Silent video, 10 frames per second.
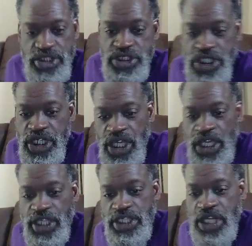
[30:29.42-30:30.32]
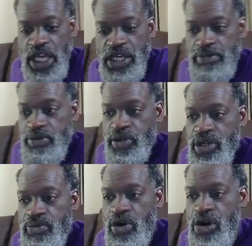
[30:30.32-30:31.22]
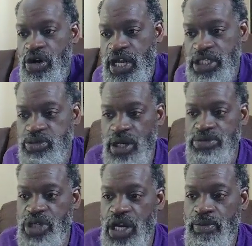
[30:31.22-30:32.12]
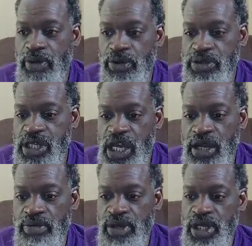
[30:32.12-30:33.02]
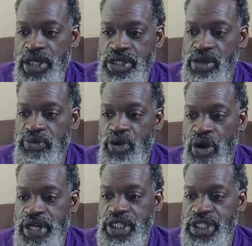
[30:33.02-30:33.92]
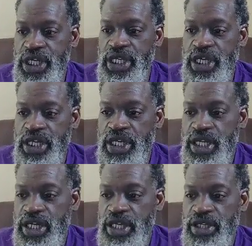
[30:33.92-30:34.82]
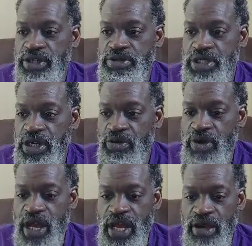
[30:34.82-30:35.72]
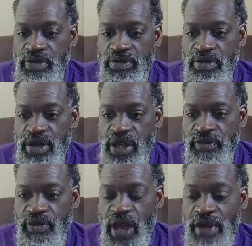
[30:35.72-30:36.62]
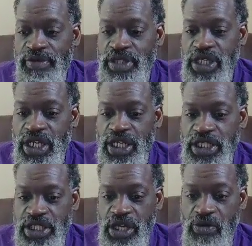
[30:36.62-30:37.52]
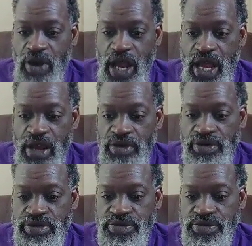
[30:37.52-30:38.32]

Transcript: G&J Community Mall. That's what I'm trying to post up. So if you already seen it, don't stick around. If you haven't seen it, stick around.